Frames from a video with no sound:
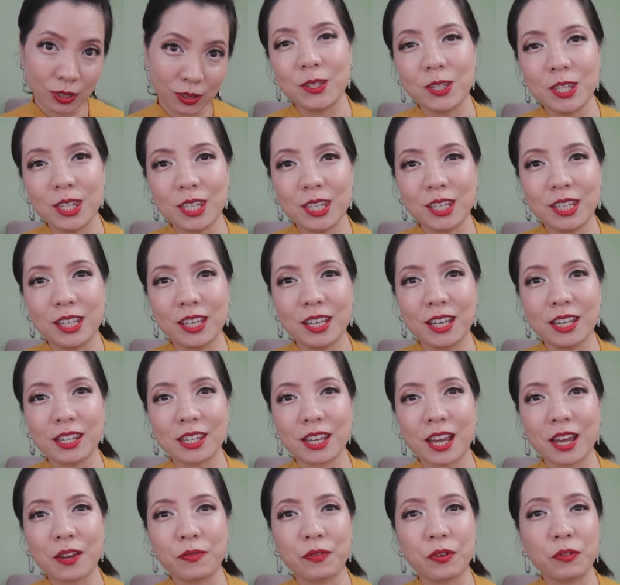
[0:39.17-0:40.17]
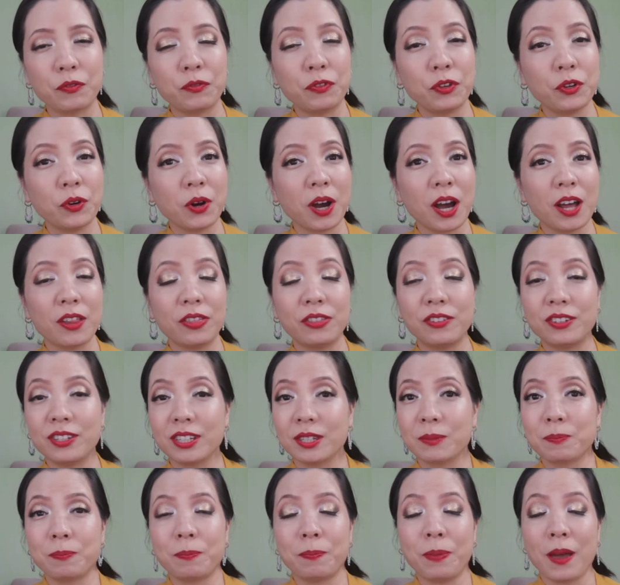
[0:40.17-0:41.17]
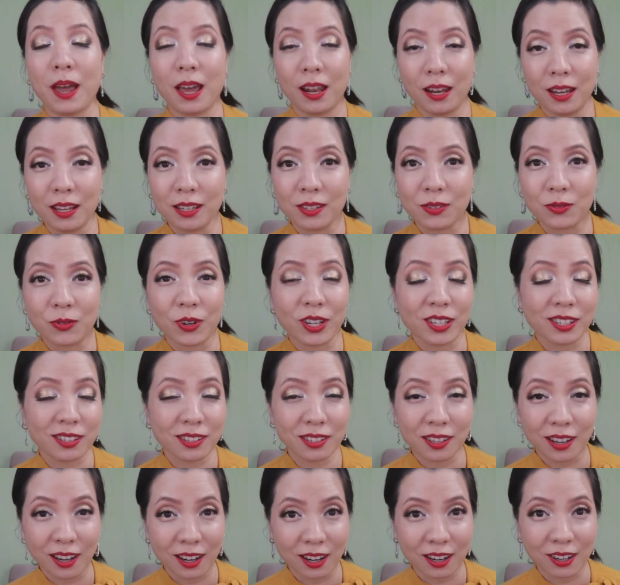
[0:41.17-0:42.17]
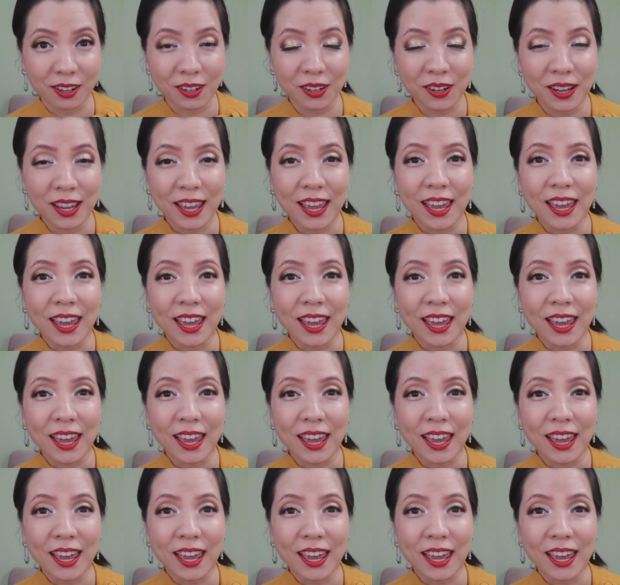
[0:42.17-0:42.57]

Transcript: You see dears, I have a few hundreds palettes right now,